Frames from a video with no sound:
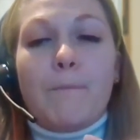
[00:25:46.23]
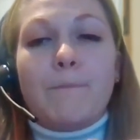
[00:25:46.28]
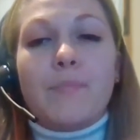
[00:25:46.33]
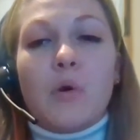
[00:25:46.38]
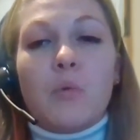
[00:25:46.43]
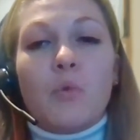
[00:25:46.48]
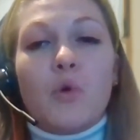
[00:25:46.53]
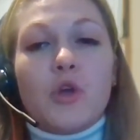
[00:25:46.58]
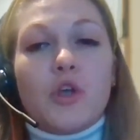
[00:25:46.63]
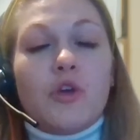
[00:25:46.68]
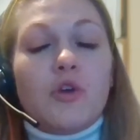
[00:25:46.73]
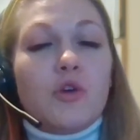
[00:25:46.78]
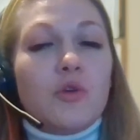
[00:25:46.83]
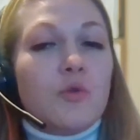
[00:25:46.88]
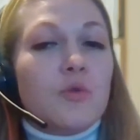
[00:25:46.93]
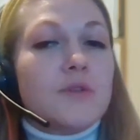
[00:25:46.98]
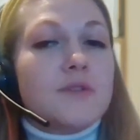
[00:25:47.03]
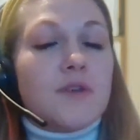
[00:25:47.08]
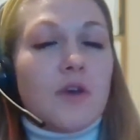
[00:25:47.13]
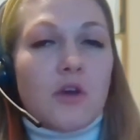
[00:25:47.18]
But what you can
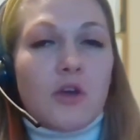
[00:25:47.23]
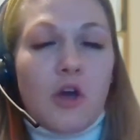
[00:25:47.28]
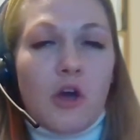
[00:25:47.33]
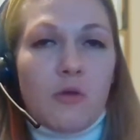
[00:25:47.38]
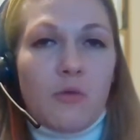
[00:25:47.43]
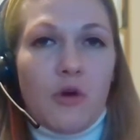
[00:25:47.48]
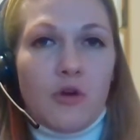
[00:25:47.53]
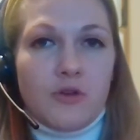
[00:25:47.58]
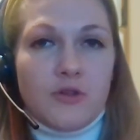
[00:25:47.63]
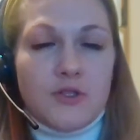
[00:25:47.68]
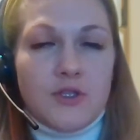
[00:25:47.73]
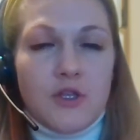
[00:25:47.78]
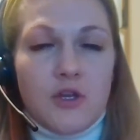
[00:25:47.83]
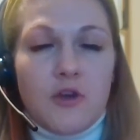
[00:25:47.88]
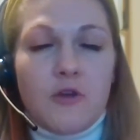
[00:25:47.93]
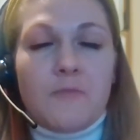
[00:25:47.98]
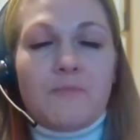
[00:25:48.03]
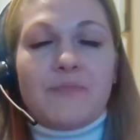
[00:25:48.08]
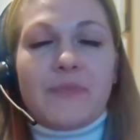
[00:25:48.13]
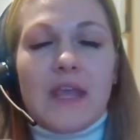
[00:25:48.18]
also go on
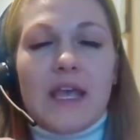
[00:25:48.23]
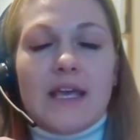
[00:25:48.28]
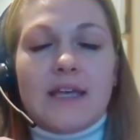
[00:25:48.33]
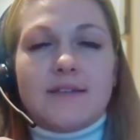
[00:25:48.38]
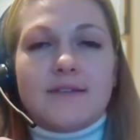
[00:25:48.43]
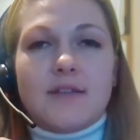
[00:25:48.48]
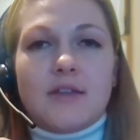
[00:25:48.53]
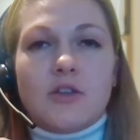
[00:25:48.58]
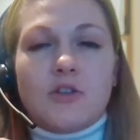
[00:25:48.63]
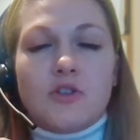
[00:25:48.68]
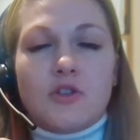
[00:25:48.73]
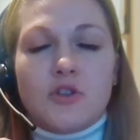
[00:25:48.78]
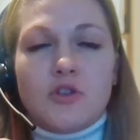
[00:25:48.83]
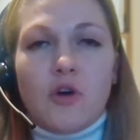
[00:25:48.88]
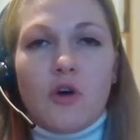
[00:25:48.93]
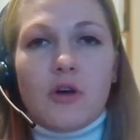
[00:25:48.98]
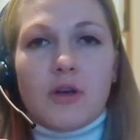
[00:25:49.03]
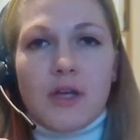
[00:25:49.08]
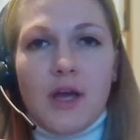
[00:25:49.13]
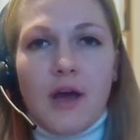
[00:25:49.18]
to is the
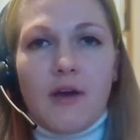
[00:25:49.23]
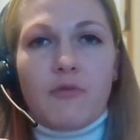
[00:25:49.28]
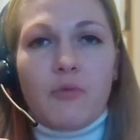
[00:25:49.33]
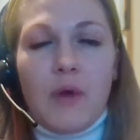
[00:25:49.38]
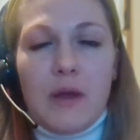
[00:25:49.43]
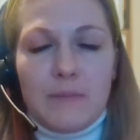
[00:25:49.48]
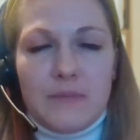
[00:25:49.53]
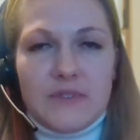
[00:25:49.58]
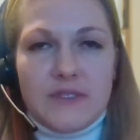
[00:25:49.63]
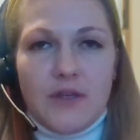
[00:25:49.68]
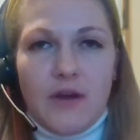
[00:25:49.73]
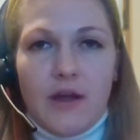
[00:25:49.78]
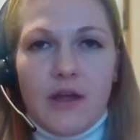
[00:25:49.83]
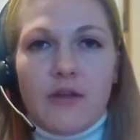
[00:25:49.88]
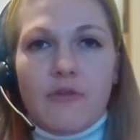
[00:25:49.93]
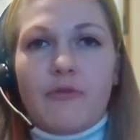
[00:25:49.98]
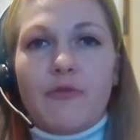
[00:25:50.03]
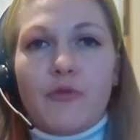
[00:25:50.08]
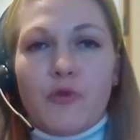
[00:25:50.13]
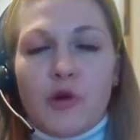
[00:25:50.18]
.gov website
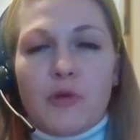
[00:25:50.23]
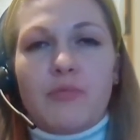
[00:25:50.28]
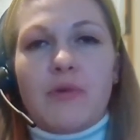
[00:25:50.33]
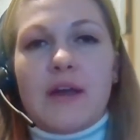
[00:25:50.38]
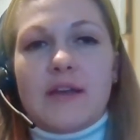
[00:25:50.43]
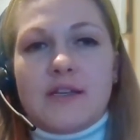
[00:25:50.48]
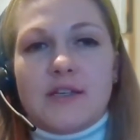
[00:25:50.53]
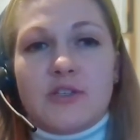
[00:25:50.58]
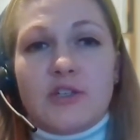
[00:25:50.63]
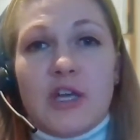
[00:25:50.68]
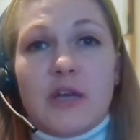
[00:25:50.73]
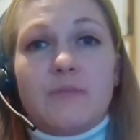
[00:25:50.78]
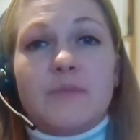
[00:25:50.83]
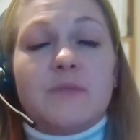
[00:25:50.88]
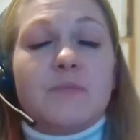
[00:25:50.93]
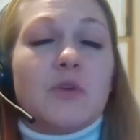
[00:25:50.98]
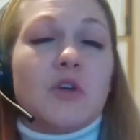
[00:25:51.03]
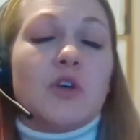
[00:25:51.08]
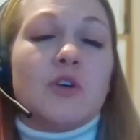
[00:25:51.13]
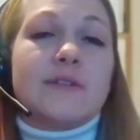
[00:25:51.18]
for
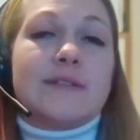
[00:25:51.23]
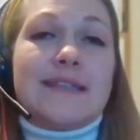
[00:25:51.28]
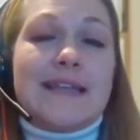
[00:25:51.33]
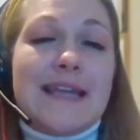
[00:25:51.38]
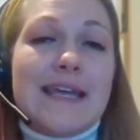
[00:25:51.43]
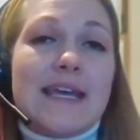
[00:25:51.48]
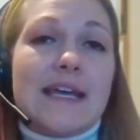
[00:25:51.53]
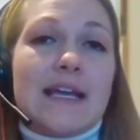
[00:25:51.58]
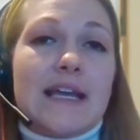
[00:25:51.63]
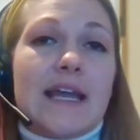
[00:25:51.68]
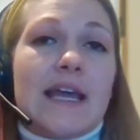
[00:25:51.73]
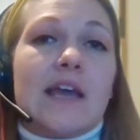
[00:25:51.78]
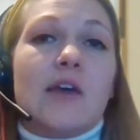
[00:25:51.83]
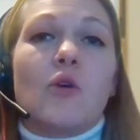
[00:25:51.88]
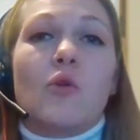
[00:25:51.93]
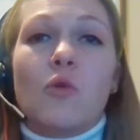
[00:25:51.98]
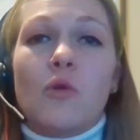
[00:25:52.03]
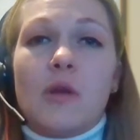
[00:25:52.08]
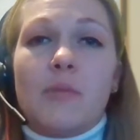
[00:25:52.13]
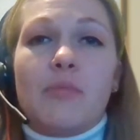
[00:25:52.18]
apprenticeships, because legally
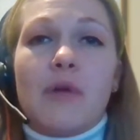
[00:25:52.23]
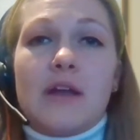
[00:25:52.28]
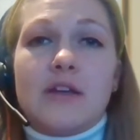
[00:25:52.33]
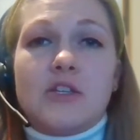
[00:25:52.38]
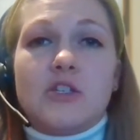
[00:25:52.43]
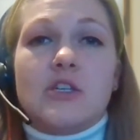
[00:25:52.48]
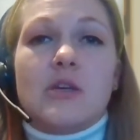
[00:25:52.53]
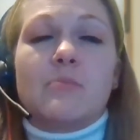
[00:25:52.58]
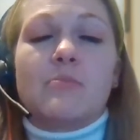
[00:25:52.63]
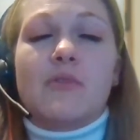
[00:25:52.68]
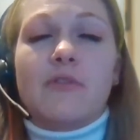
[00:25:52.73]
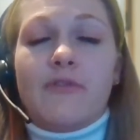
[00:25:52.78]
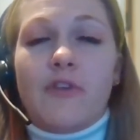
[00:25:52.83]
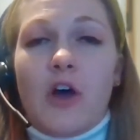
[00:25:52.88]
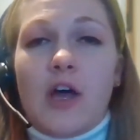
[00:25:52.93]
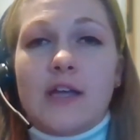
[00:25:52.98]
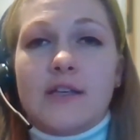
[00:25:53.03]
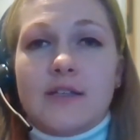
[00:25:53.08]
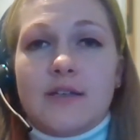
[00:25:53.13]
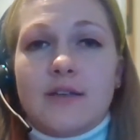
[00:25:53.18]
all apprenticeship
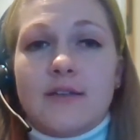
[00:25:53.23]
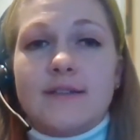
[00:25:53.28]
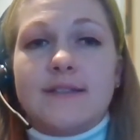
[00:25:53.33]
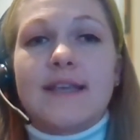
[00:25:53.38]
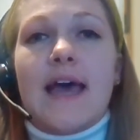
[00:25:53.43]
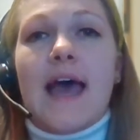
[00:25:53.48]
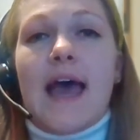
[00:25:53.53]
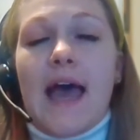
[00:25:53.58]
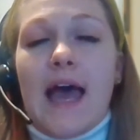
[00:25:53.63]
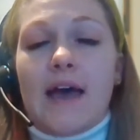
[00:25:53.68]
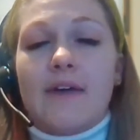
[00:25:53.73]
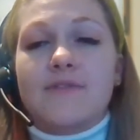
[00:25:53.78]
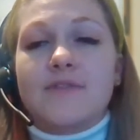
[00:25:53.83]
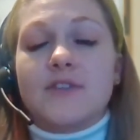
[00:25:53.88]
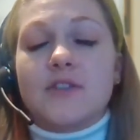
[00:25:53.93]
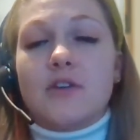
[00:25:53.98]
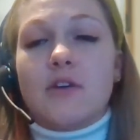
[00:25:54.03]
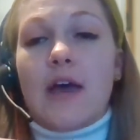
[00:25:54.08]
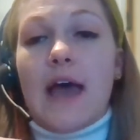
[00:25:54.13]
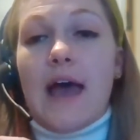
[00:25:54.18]
providers have
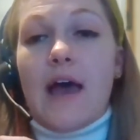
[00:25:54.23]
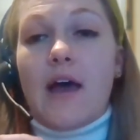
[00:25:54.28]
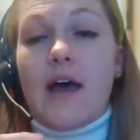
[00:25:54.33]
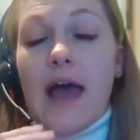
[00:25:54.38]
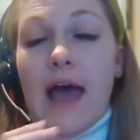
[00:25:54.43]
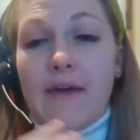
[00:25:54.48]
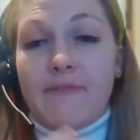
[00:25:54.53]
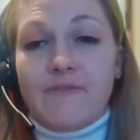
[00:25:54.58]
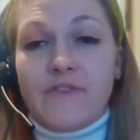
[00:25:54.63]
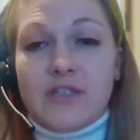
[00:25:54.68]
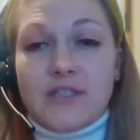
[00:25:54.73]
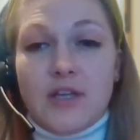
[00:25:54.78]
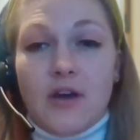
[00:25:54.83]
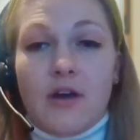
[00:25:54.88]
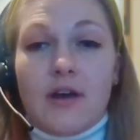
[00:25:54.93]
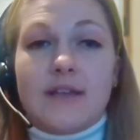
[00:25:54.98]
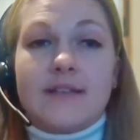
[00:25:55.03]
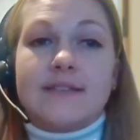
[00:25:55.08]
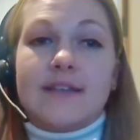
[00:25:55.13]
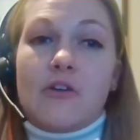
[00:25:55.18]
to
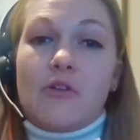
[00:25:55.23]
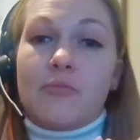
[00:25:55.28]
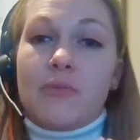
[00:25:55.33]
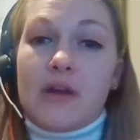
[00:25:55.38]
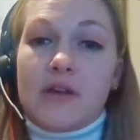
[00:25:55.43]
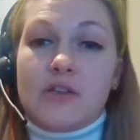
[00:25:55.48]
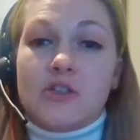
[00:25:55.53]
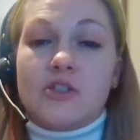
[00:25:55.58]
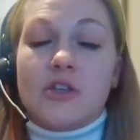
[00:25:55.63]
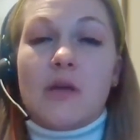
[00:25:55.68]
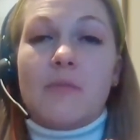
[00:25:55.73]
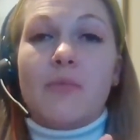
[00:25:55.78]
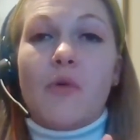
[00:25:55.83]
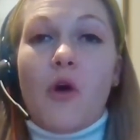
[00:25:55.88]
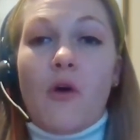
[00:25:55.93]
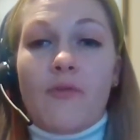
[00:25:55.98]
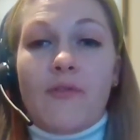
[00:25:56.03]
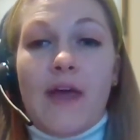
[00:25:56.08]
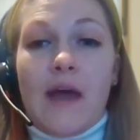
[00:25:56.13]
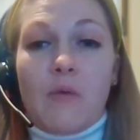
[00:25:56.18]
advertise their apprenticeship
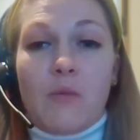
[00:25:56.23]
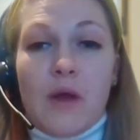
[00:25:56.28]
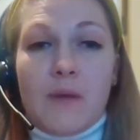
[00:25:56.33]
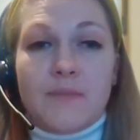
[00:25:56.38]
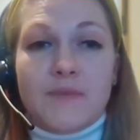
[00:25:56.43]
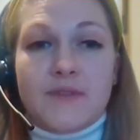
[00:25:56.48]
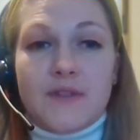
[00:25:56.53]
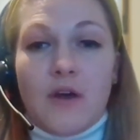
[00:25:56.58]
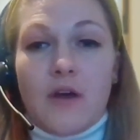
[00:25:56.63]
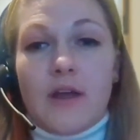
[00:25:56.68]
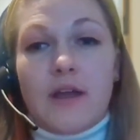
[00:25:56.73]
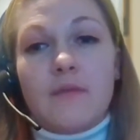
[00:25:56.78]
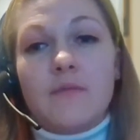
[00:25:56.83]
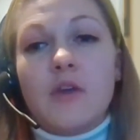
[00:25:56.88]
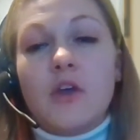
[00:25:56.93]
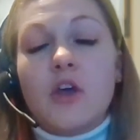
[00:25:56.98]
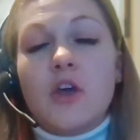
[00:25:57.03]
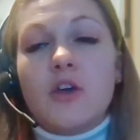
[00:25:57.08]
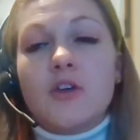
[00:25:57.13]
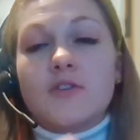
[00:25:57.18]
on that website.
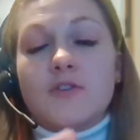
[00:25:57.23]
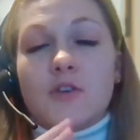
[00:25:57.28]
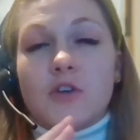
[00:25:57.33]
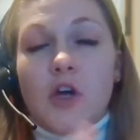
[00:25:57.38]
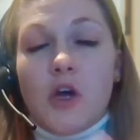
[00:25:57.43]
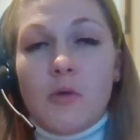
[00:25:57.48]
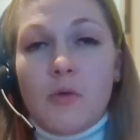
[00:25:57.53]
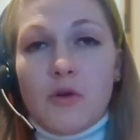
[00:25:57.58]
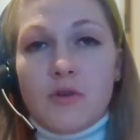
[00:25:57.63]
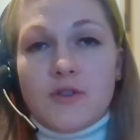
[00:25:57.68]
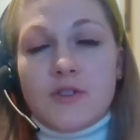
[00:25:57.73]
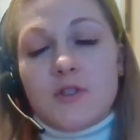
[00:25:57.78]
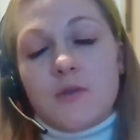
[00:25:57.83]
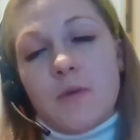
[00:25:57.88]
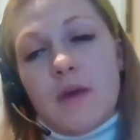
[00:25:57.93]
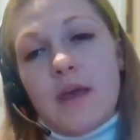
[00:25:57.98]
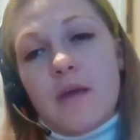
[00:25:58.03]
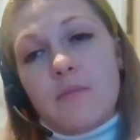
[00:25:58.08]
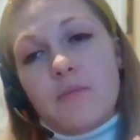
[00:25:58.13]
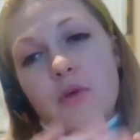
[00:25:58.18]
So go
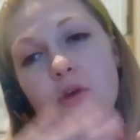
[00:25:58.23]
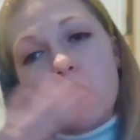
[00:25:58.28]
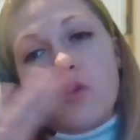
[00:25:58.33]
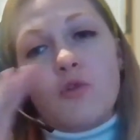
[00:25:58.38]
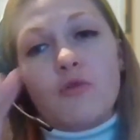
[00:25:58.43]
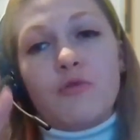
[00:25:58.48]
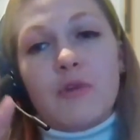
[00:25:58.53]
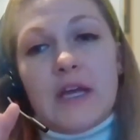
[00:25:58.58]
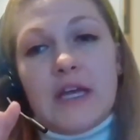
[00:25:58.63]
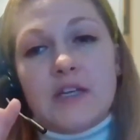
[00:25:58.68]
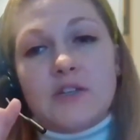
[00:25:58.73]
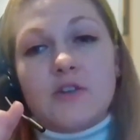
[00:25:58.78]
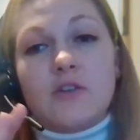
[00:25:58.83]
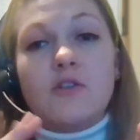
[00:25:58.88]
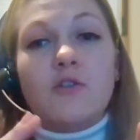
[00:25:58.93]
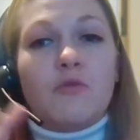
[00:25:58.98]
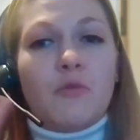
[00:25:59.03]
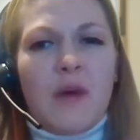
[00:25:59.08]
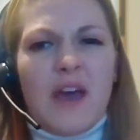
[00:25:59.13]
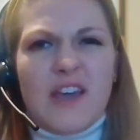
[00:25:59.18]
onto it, put your
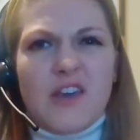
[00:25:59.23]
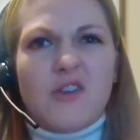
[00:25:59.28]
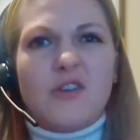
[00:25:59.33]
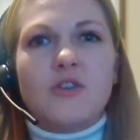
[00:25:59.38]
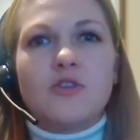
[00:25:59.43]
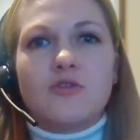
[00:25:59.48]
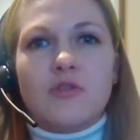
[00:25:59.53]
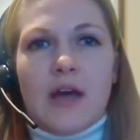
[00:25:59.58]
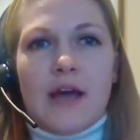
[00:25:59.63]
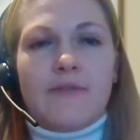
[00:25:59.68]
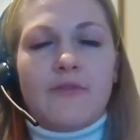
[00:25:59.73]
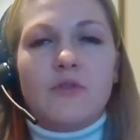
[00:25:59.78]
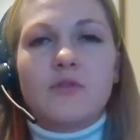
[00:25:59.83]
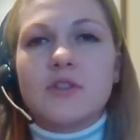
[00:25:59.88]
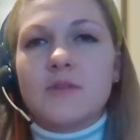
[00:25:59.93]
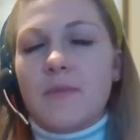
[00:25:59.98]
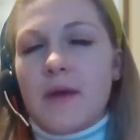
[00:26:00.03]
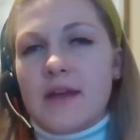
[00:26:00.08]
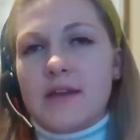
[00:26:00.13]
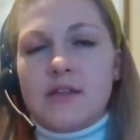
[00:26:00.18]
region of where you can travel
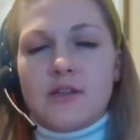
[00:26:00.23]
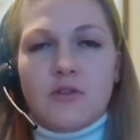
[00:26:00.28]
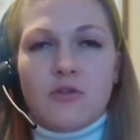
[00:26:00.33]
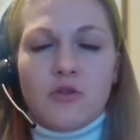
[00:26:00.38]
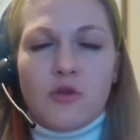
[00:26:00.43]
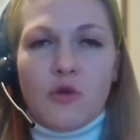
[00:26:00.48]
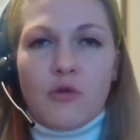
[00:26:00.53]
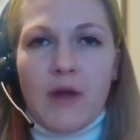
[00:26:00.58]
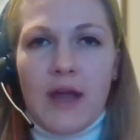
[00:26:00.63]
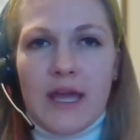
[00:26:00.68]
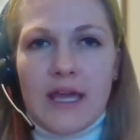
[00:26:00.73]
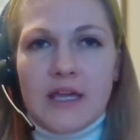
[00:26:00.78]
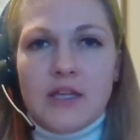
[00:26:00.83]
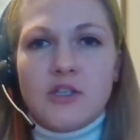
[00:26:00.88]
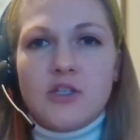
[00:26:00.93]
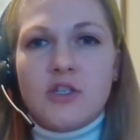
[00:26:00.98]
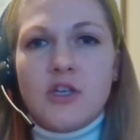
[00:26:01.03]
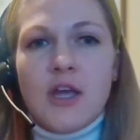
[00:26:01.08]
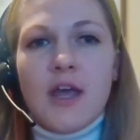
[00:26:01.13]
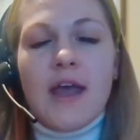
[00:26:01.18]
depending on your
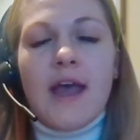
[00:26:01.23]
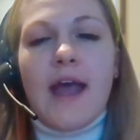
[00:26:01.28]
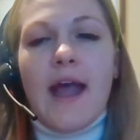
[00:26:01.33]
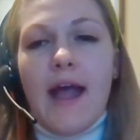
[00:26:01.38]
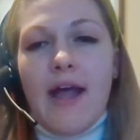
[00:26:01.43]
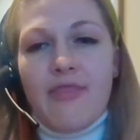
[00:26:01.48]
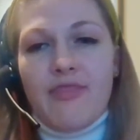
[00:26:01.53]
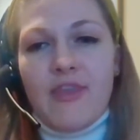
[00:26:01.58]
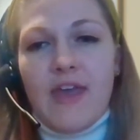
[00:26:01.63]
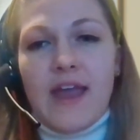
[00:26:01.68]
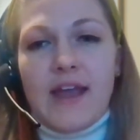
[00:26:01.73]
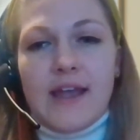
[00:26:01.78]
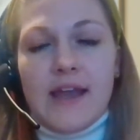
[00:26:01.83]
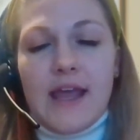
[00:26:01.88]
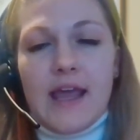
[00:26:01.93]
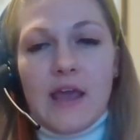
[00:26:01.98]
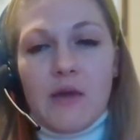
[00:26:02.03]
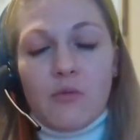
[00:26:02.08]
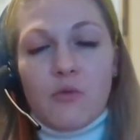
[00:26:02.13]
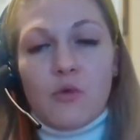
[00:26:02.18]
age, and then
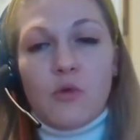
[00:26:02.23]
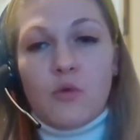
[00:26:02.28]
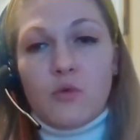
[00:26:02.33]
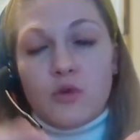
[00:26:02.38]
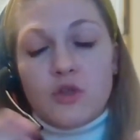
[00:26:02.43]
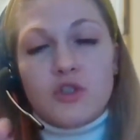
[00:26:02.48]
it will